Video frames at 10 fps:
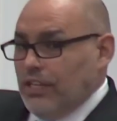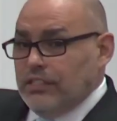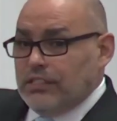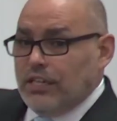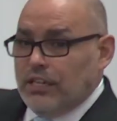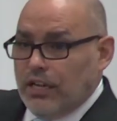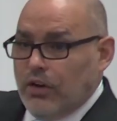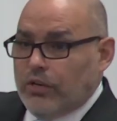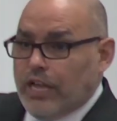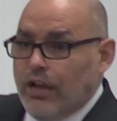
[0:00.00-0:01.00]
the sun's gonna
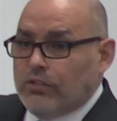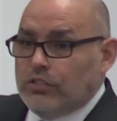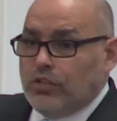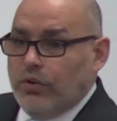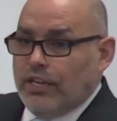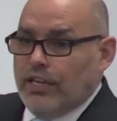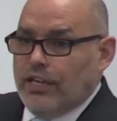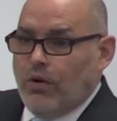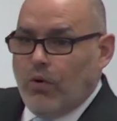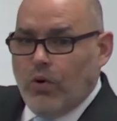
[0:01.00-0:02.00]
go down, so
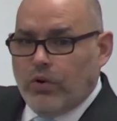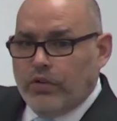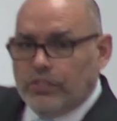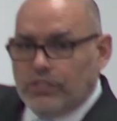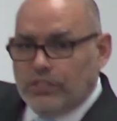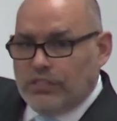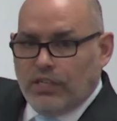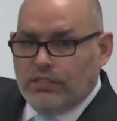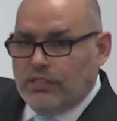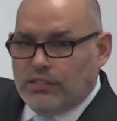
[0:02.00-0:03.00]
he orders the
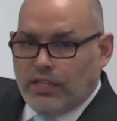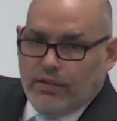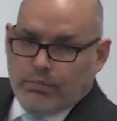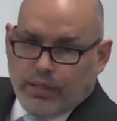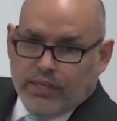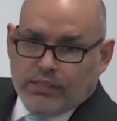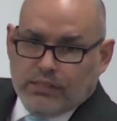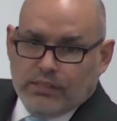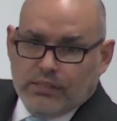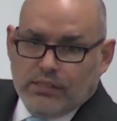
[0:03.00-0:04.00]
sun to stay in
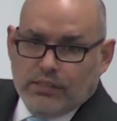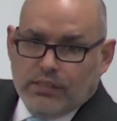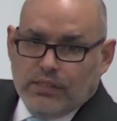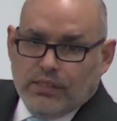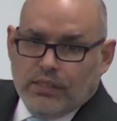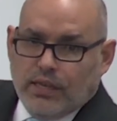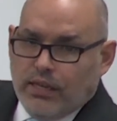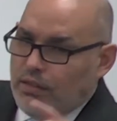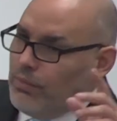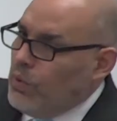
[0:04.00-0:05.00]
place,
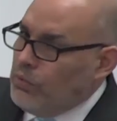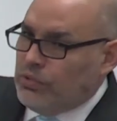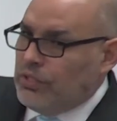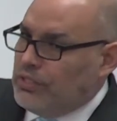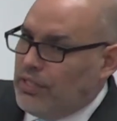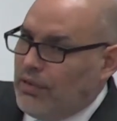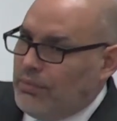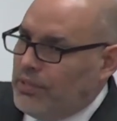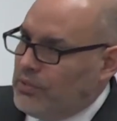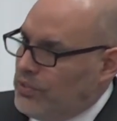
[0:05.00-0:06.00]
and the moon to stay
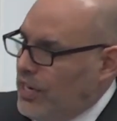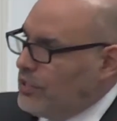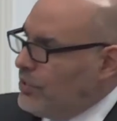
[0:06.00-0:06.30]
in place, which